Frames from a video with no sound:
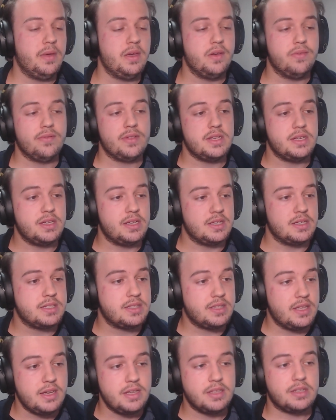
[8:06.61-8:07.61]
if the
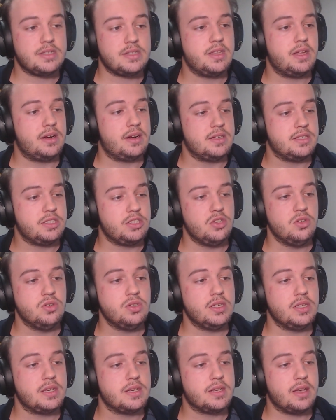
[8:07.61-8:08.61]
states that is
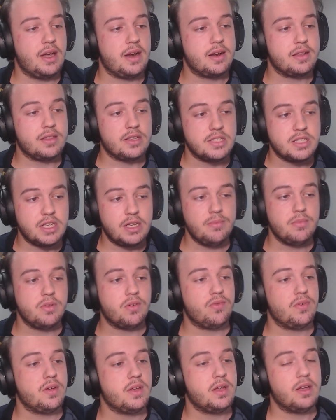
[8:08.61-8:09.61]
using are the same of